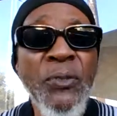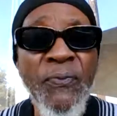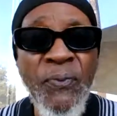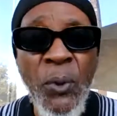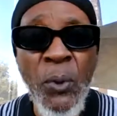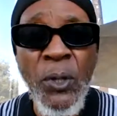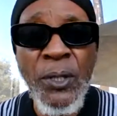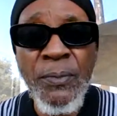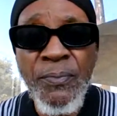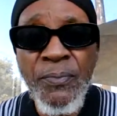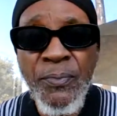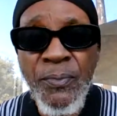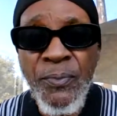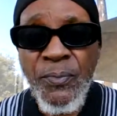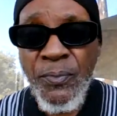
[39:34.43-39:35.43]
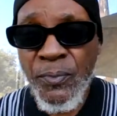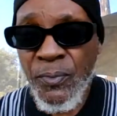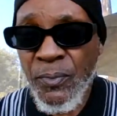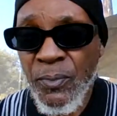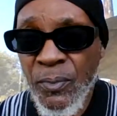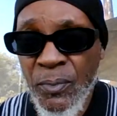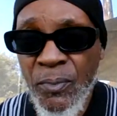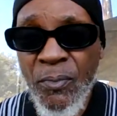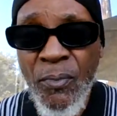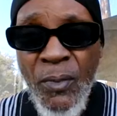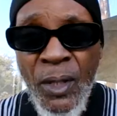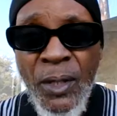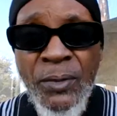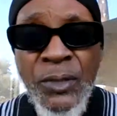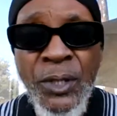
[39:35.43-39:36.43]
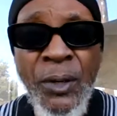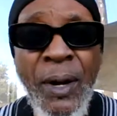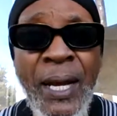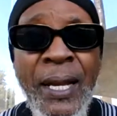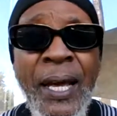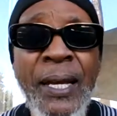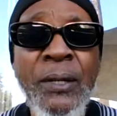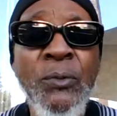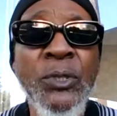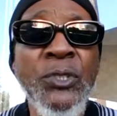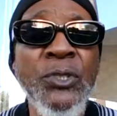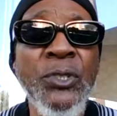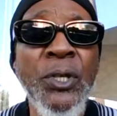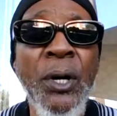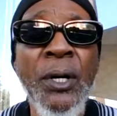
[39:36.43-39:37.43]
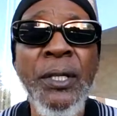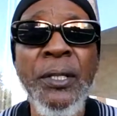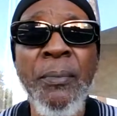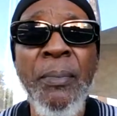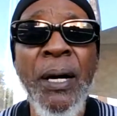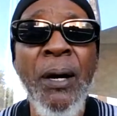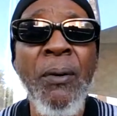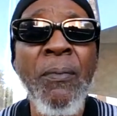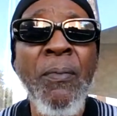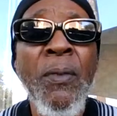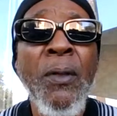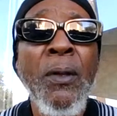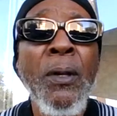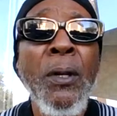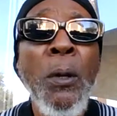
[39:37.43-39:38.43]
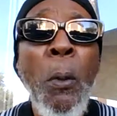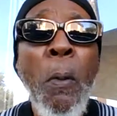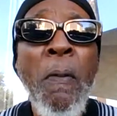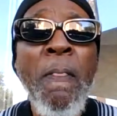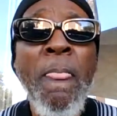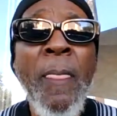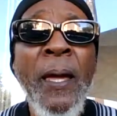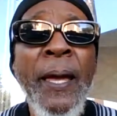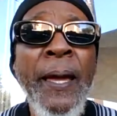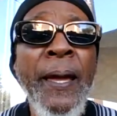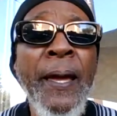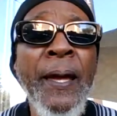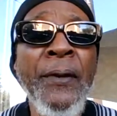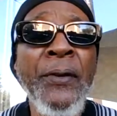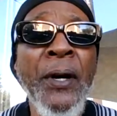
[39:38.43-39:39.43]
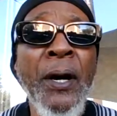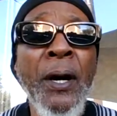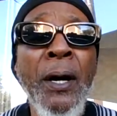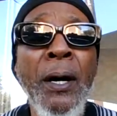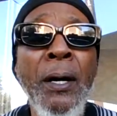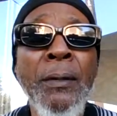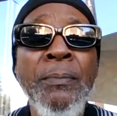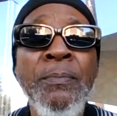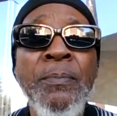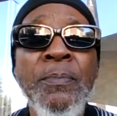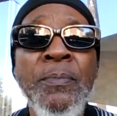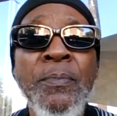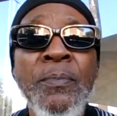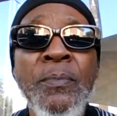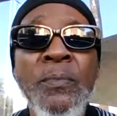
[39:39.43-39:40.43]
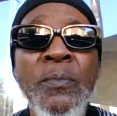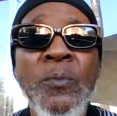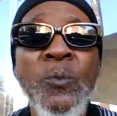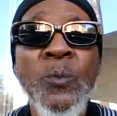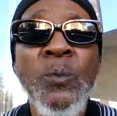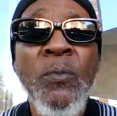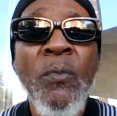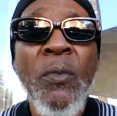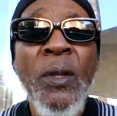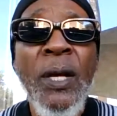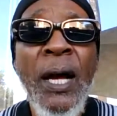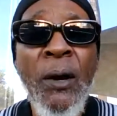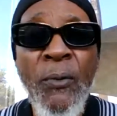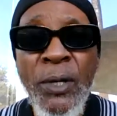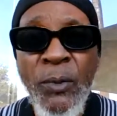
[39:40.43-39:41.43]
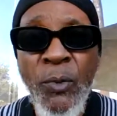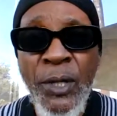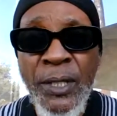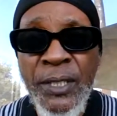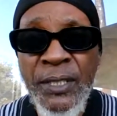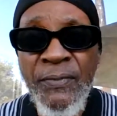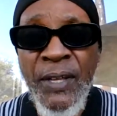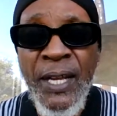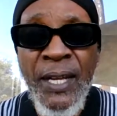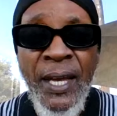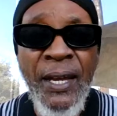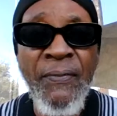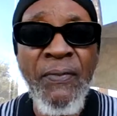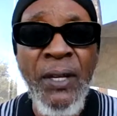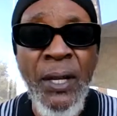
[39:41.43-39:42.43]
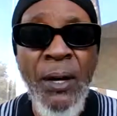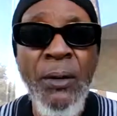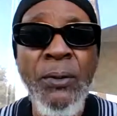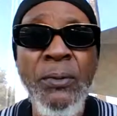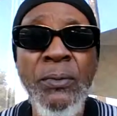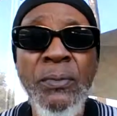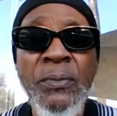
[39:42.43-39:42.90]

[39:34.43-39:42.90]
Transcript: Ford, you know, I like what you're talking about. And I really want to leave that life alone.